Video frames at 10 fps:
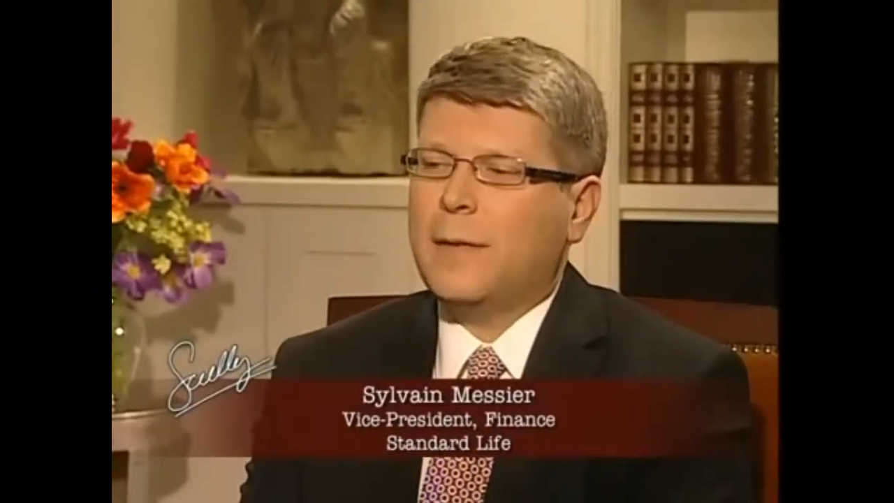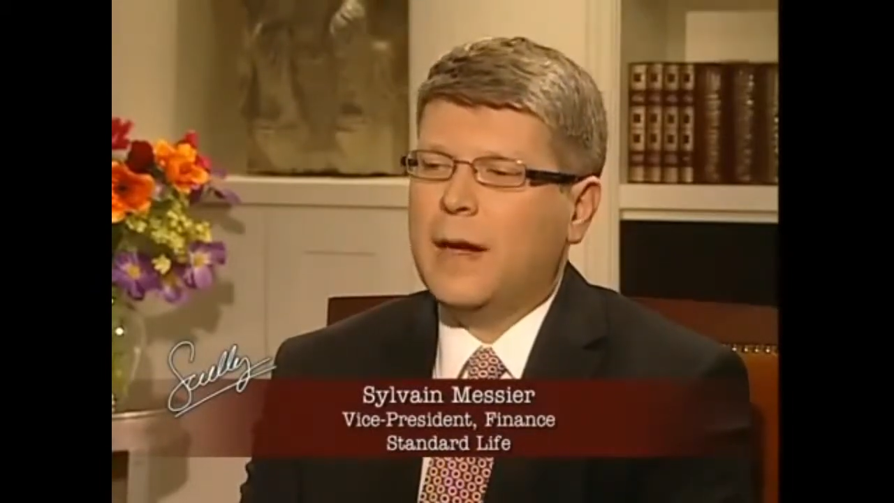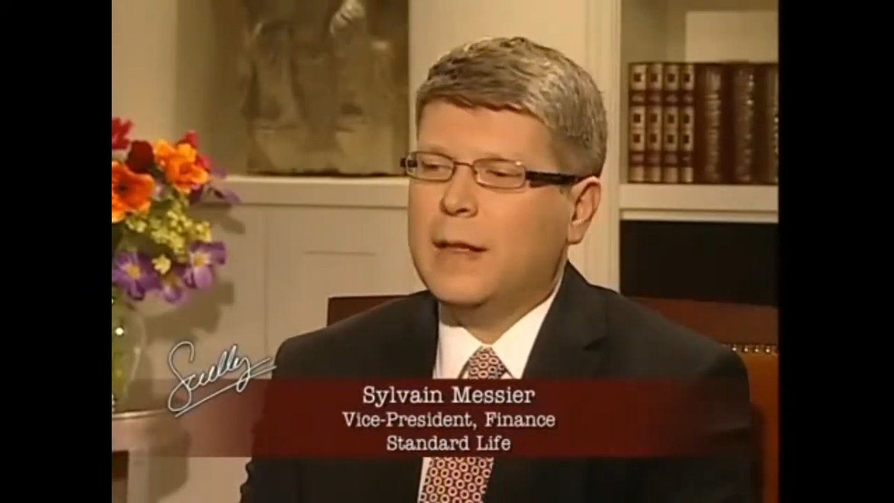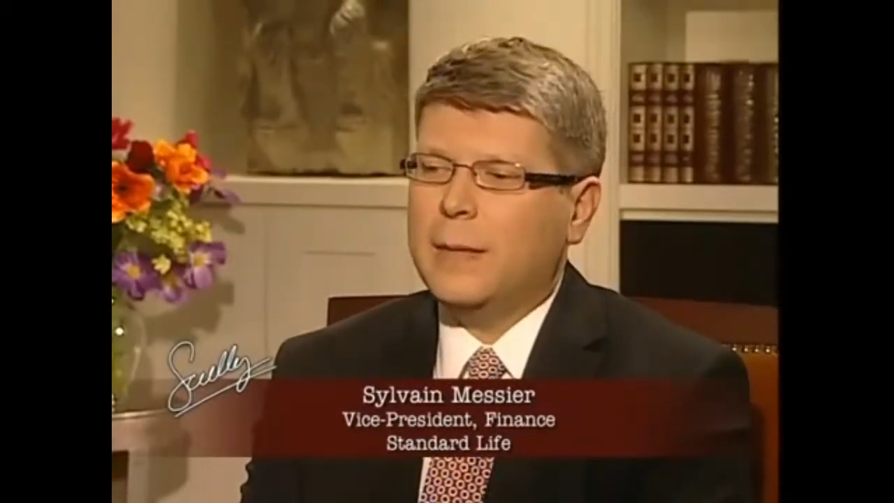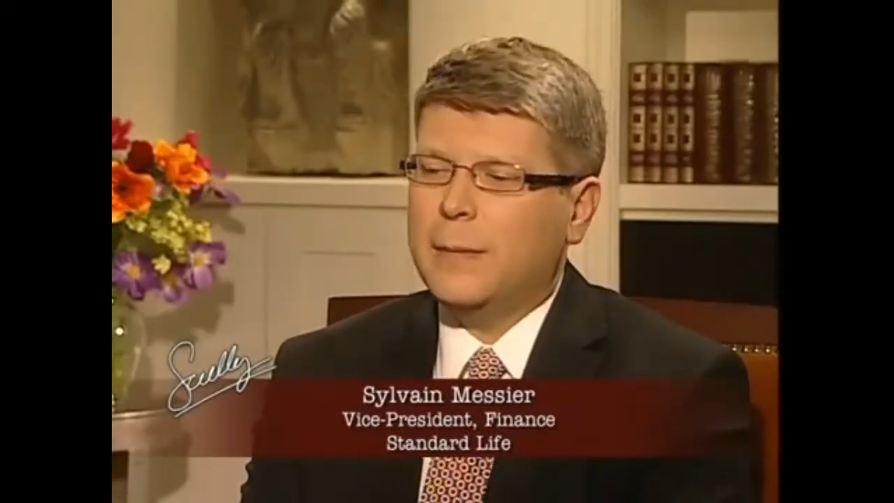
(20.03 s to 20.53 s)

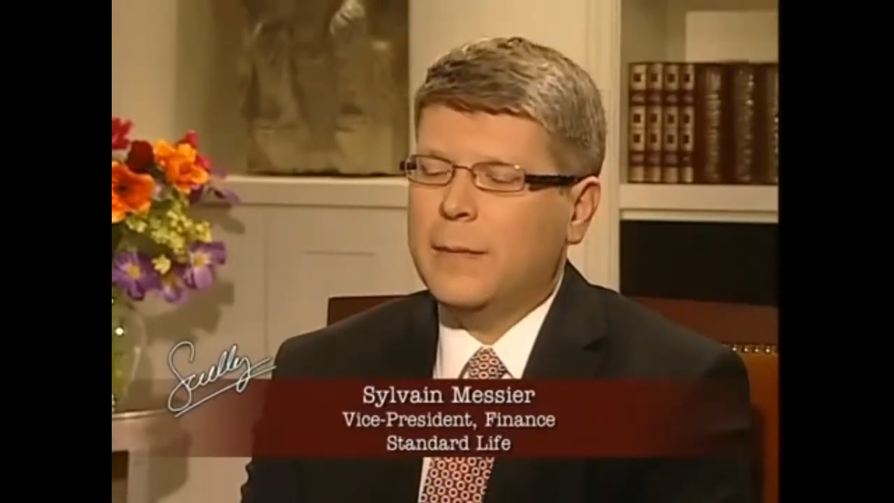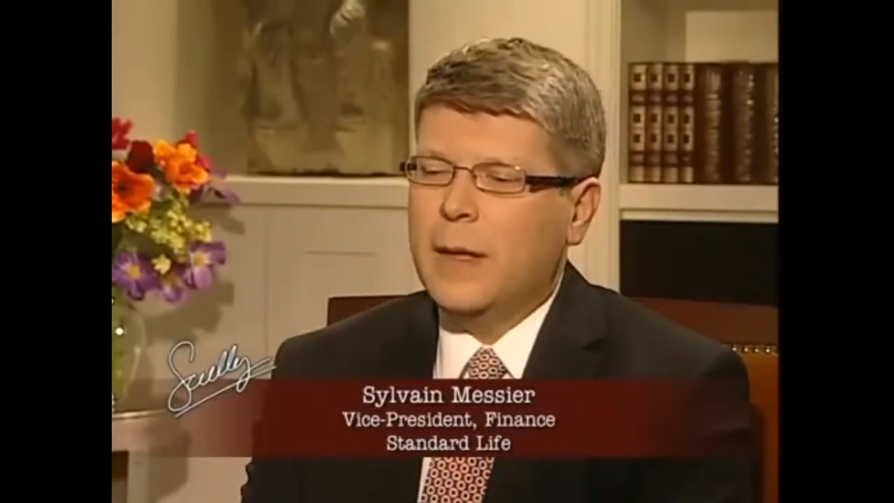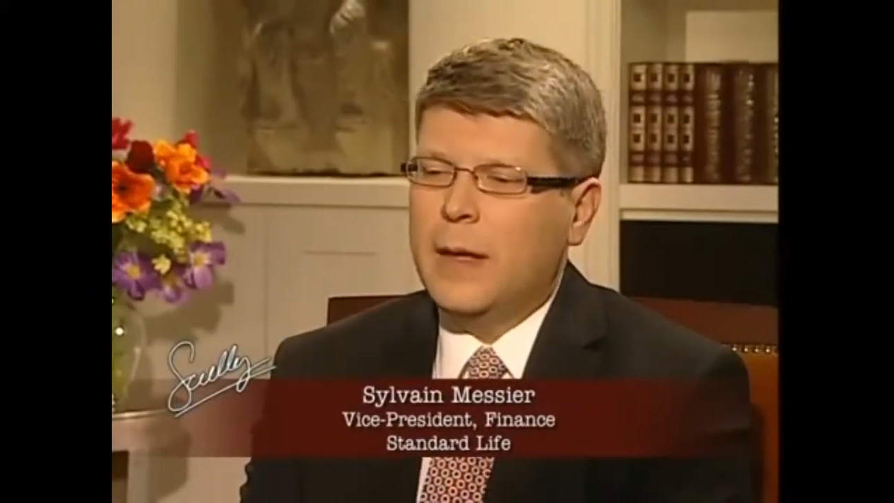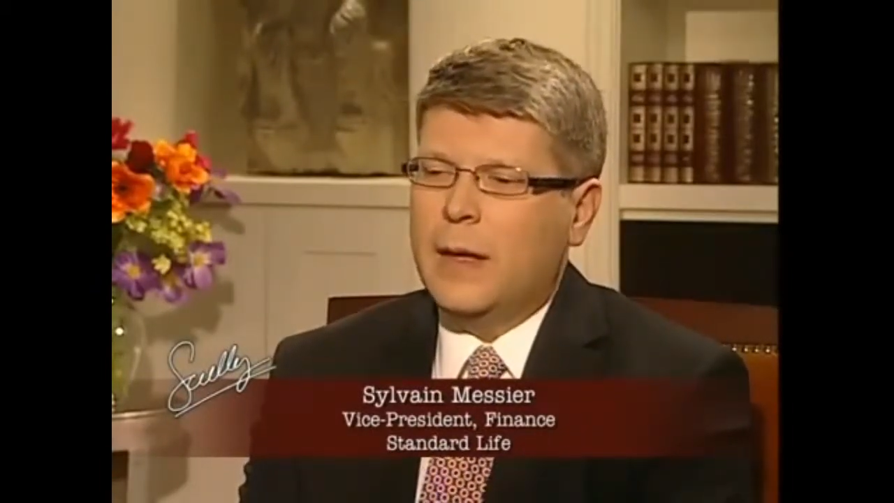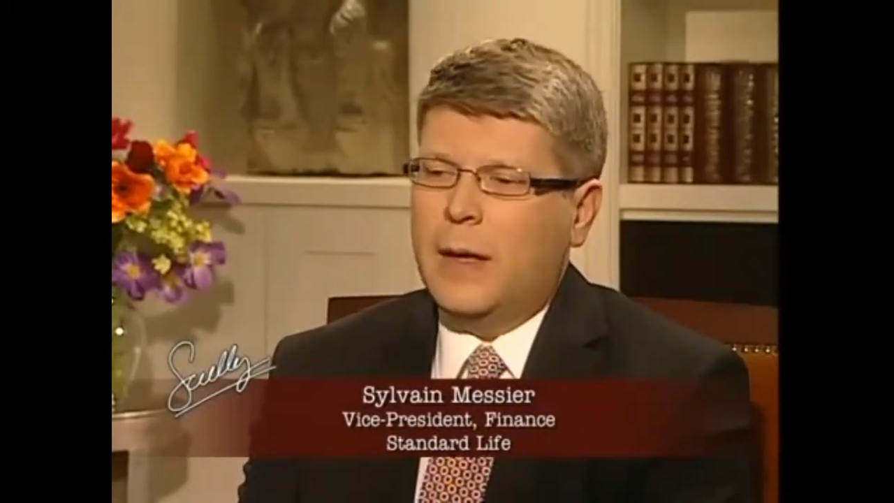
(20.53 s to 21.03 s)
find him
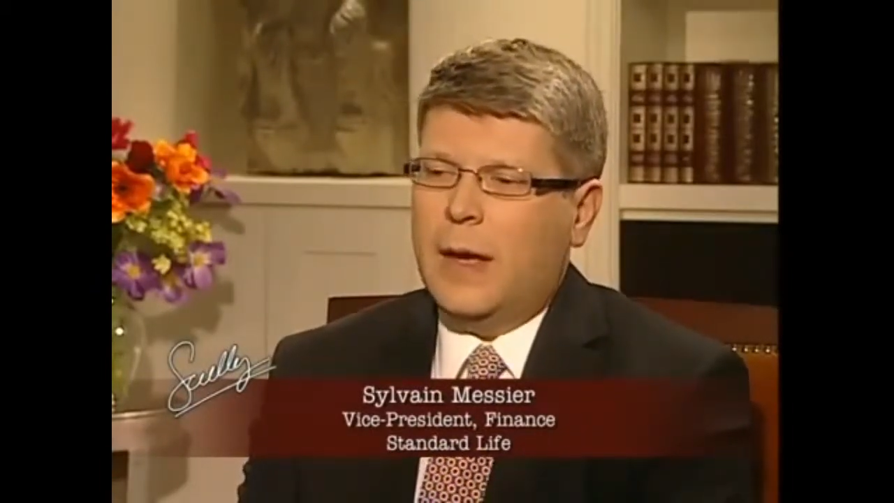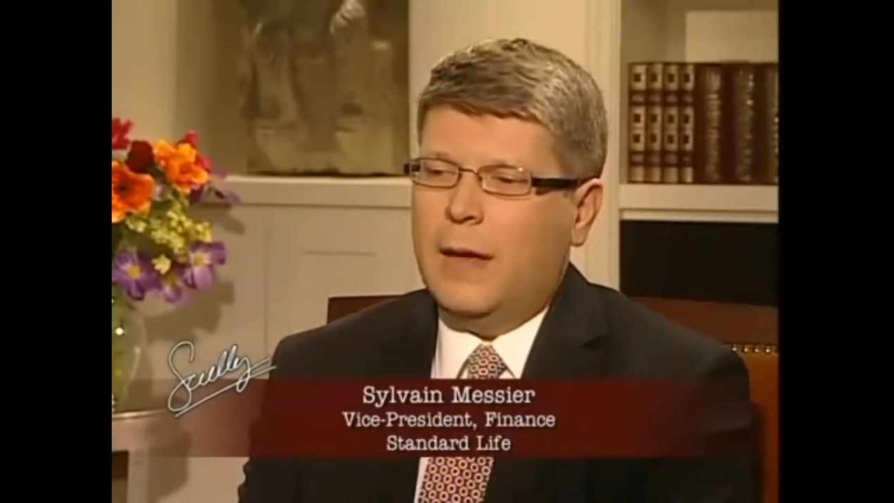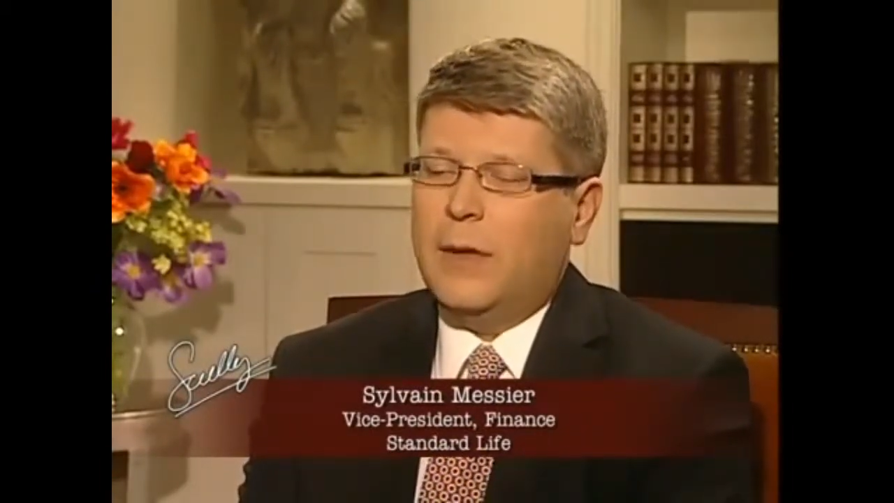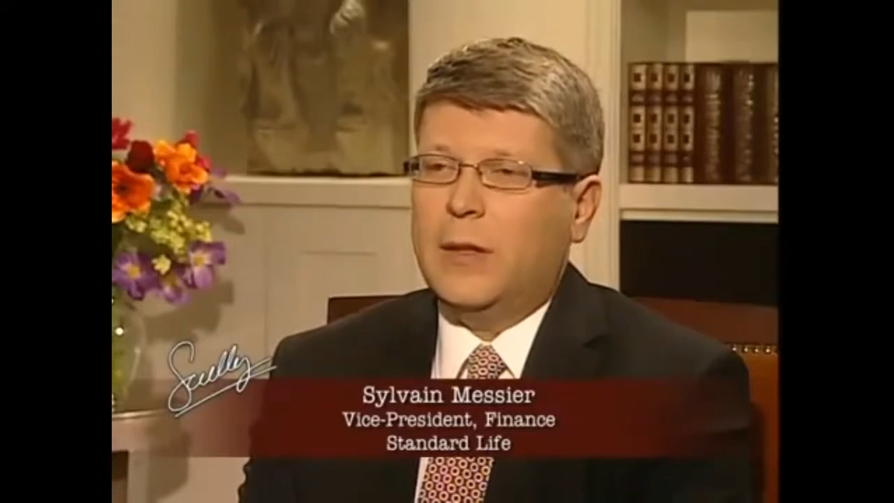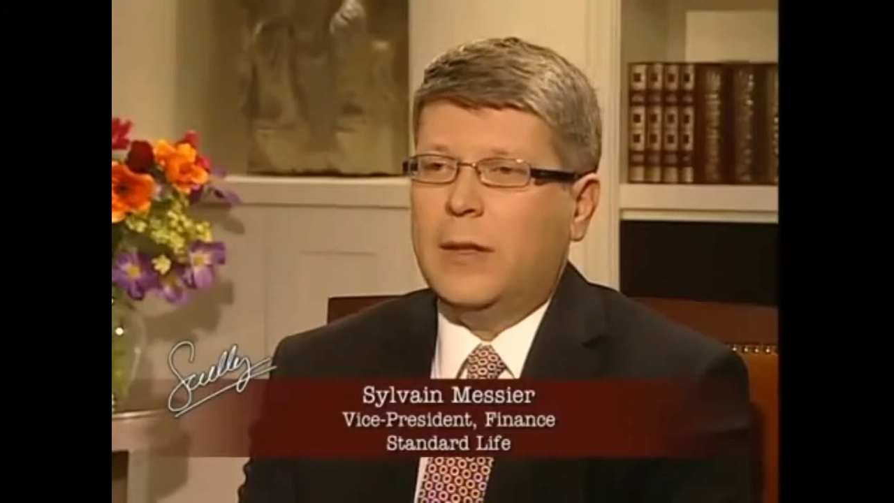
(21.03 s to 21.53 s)

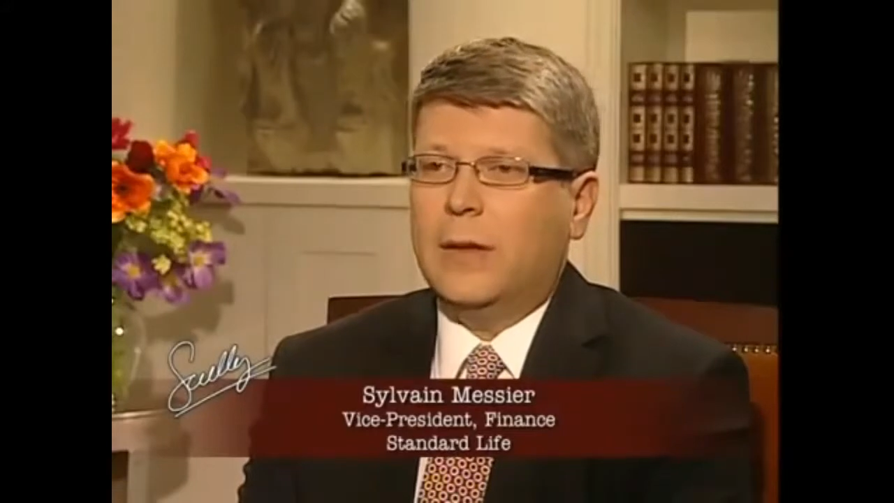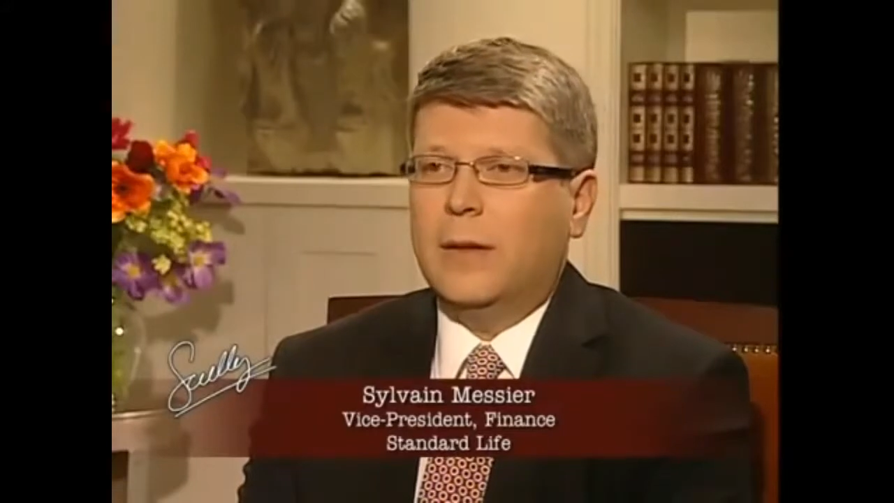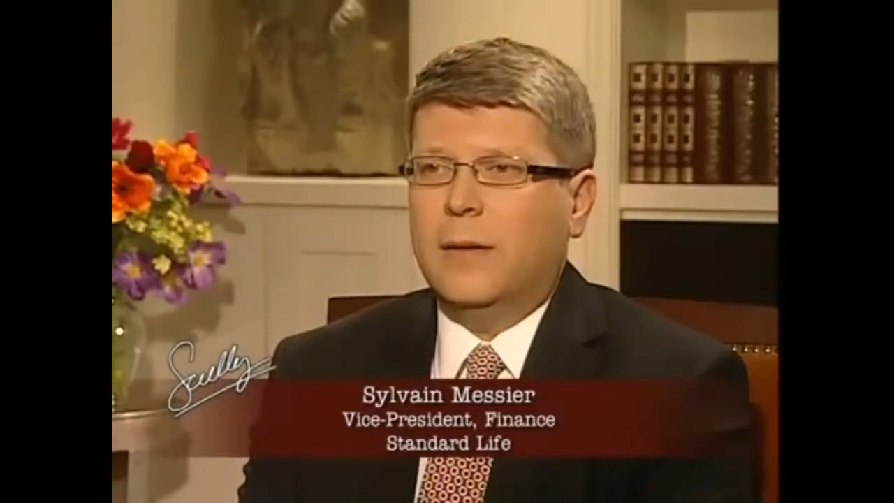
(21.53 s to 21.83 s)
having